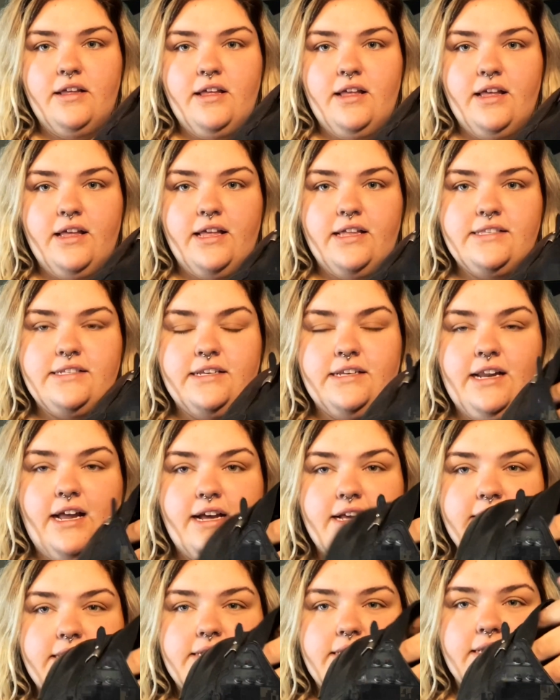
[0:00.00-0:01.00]
it's a
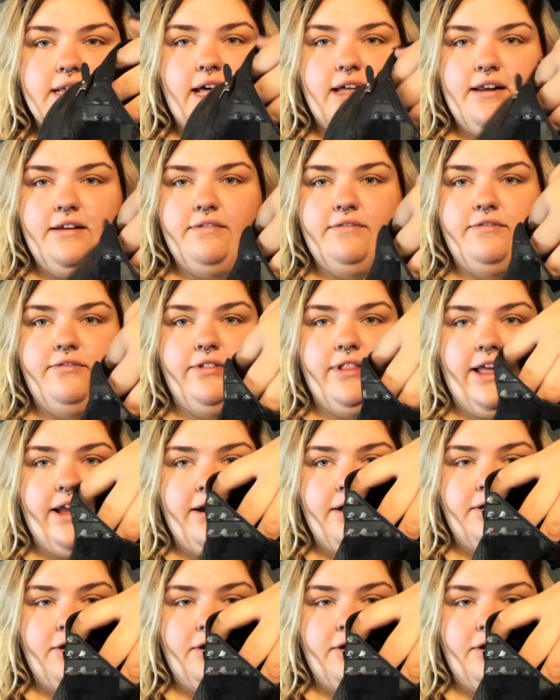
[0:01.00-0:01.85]
nice kind of flared